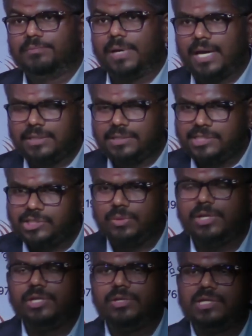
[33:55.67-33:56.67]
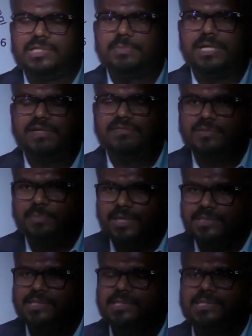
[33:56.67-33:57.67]
Bharat's story in your respective
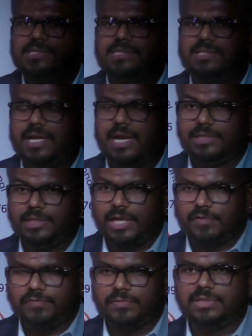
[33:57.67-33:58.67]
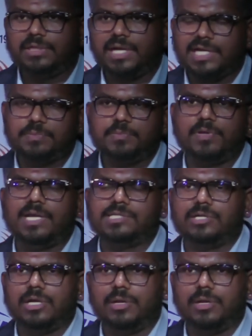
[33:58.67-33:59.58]
spaces. And therefore, the diaspora has an